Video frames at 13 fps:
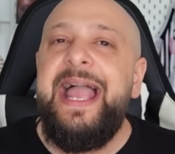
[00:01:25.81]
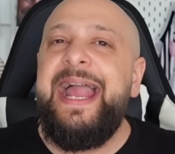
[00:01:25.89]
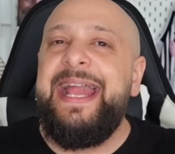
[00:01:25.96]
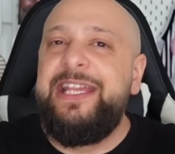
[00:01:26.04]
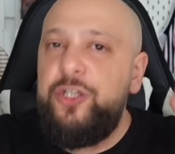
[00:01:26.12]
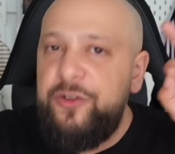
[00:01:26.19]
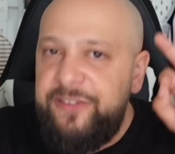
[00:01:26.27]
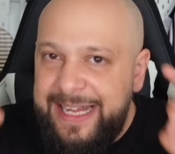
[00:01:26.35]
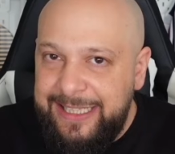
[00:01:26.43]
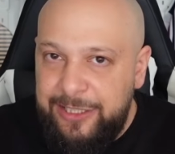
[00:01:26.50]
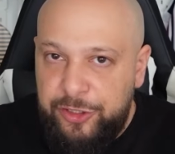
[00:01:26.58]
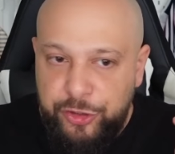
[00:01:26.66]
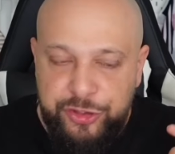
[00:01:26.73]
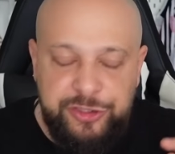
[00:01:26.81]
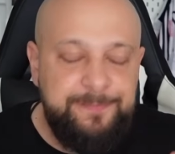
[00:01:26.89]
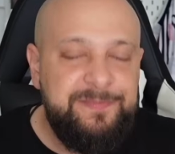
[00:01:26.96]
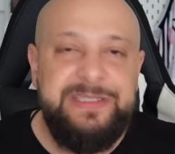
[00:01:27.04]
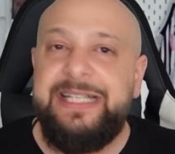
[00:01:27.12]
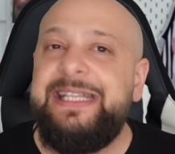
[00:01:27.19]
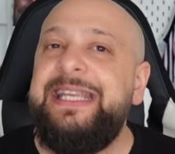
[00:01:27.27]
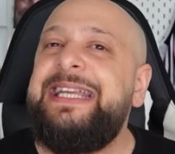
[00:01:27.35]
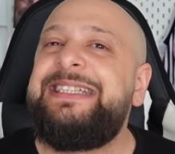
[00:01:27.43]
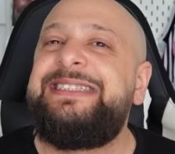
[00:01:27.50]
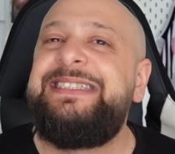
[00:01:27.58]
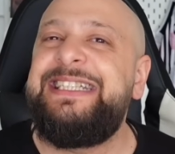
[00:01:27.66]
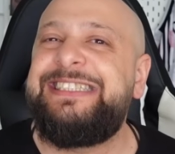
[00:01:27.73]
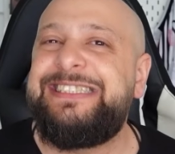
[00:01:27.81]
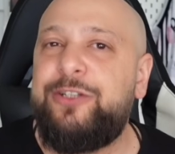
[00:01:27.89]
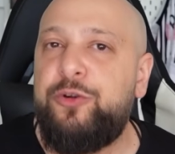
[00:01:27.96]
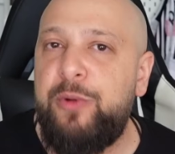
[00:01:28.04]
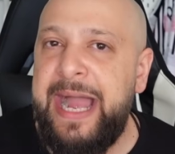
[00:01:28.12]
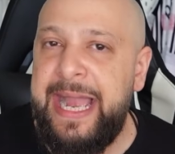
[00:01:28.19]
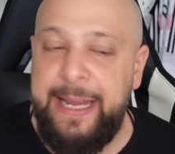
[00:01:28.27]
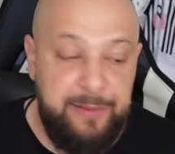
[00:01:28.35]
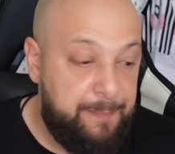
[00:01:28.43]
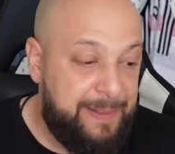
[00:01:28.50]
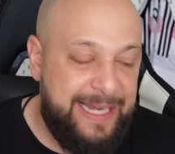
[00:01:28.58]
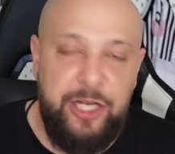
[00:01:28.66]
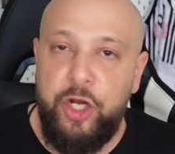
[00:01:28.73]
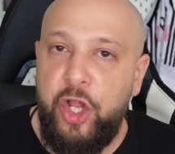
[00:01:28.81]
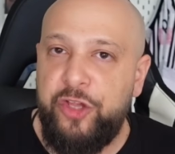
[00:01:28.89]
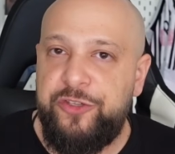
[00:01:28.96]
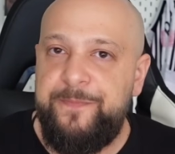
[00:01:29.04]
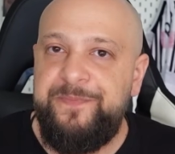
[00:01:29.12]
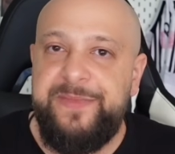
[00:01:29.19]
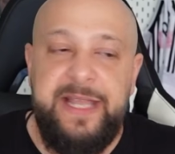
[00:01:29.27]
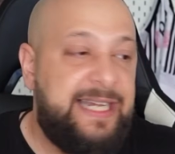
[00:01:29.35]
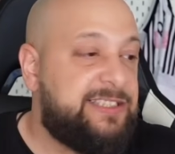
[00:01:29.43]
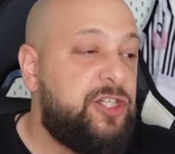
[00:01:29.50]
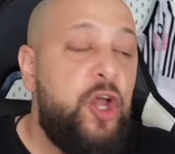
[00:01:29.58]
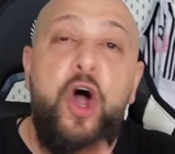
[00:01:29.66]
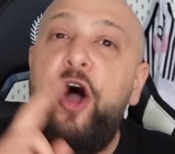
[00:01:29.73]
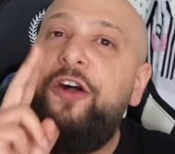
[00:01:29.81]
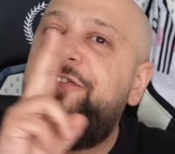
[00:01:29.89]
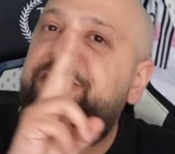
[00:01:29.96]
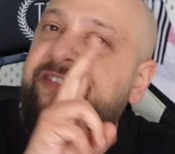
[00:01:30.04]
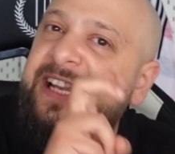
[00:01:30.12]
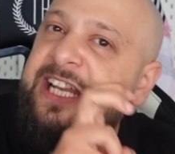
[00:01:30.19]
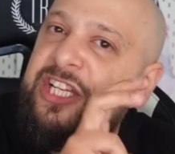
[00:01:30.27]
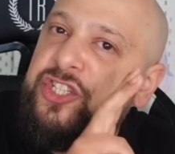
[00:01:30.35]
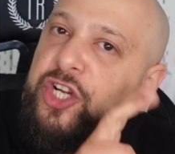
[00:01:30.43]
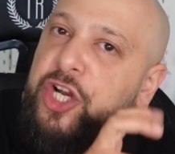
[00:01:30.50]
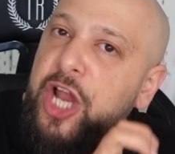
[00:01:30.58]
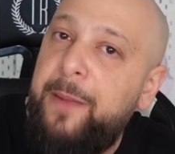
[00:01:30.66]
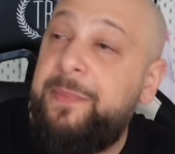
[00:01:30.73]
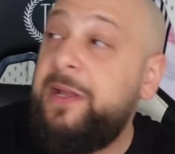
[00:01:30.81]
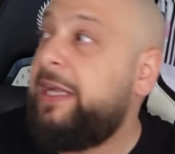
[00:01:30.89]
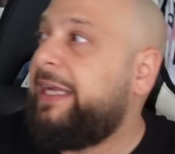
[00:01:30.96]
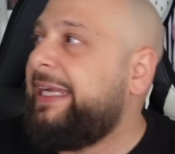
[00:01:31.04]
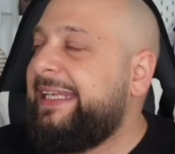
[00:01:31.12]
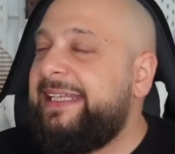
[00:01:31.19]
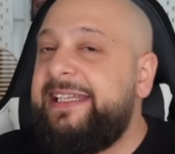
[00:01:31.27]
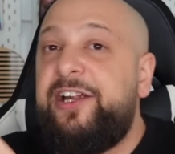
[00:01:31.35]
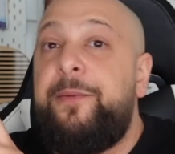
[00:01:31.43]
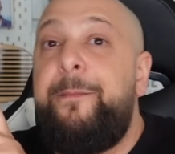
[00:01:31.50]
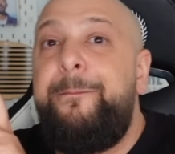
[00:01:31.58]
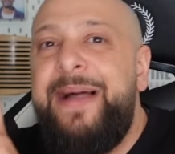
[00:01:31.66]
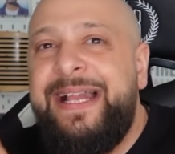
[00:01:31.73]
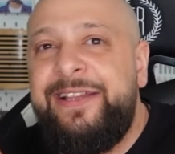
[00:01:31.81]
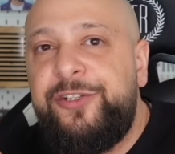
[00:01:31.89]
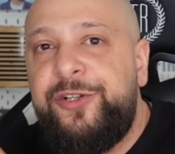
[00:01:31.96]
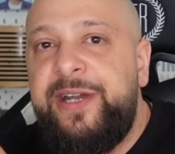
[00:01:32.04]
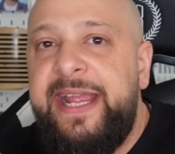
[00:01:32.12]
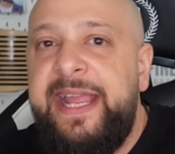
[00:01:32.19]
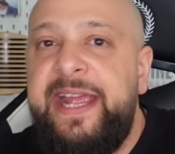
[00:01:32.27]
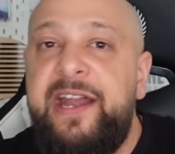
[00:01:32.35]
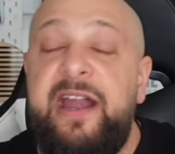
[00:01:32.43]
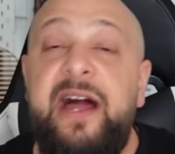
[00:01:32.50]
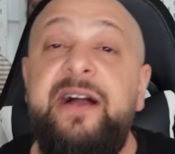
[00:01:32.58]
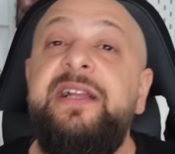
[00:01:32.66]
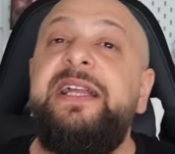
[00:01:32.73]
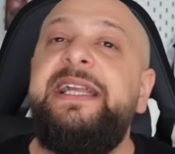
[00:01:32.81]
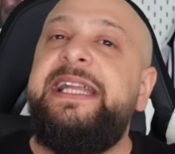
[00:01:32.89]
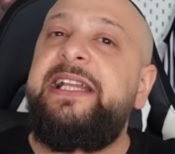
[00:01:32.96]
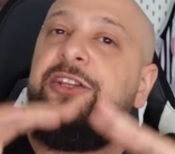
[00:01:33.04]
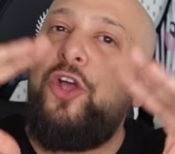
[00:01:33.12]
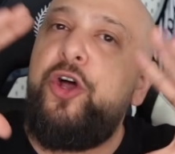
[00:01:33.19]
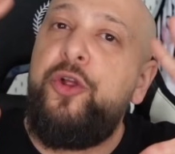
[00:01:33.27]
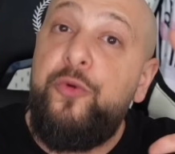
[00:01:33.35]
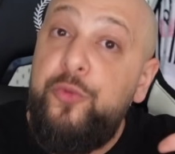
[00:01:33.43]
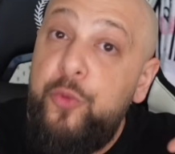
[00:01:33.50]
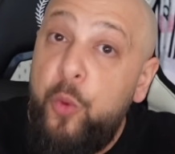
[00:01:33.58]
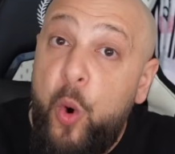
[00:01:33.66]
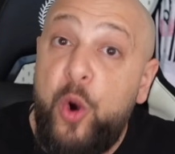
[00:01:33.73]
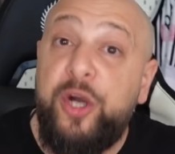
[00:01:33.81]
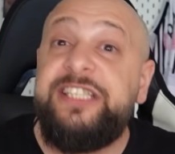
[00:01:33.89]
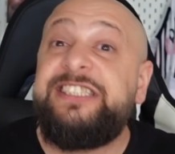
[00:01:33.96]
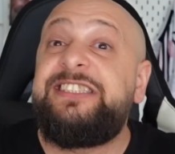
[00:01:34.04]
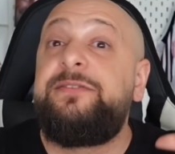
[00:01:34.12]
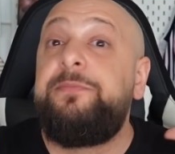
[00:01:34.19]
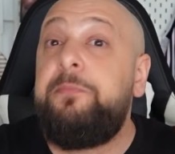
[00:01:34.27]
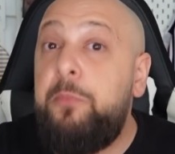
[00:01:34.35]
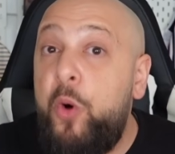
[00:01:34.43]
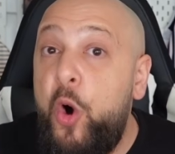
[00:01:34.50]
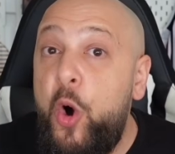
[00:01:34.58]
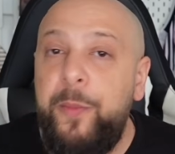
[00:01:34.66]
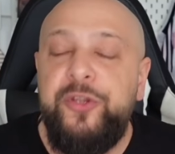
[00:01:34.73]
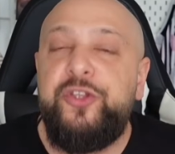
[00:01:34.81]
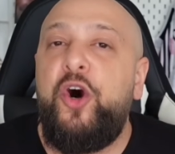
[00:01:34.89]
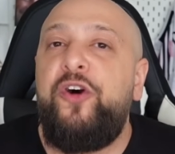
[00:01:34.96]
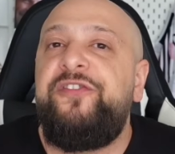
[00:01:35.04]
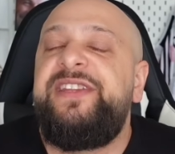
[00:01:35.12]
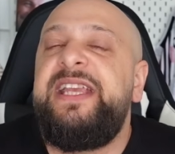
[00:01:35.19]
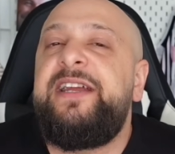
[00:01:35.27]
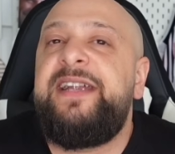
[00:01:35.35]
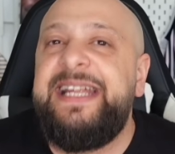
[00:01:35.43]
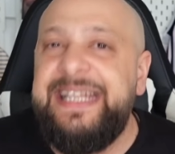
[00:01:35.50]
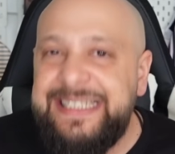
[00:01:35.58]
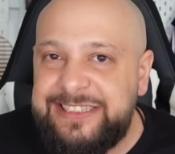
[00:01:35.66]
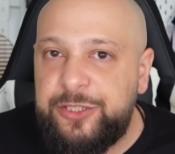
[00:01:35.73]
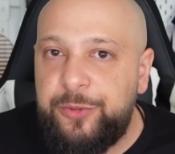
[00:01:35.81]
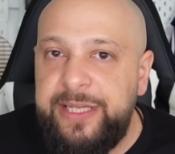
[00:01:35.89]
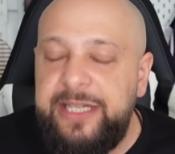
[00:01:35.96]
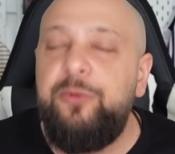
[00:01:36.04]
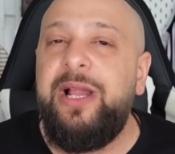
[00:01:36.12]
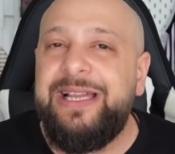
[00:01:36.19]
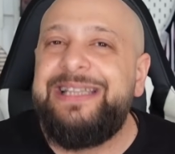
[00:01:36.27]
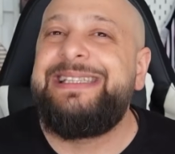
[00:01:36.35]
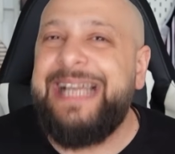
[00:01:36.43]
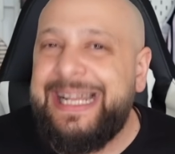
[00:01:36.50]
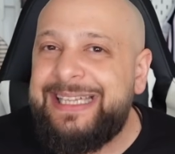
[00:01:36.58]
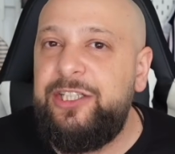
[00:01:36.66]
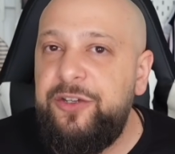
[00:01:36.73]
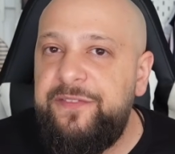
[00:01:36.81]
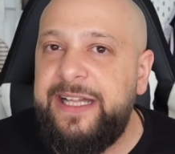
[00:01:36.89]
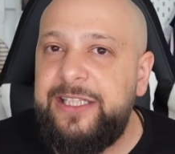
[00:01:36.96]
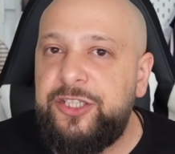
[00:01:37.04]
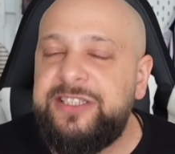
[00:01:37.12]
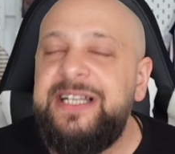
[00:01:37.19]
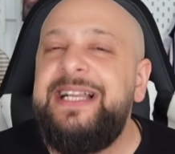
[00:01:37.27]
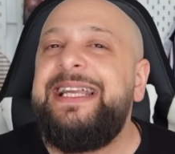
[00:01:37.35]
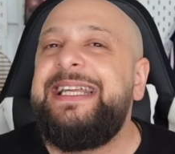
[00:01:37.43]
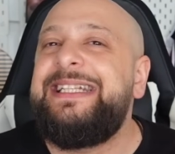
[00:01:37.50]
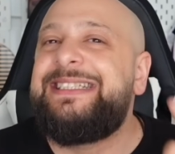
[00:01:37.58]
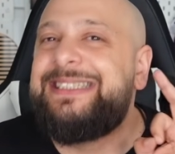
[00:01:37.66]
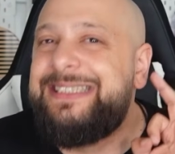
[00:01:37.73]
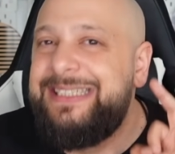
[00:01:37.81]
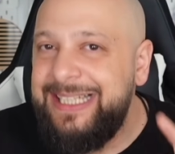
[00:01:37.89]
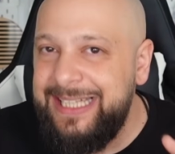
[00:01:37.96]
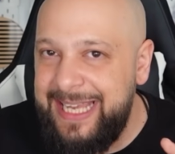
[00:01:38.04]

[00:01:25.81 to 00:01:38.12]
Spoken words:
And Juventus, that is described by a lot as a Finnish club in their banter era, in the worst moment of their history, well, that Juventus is still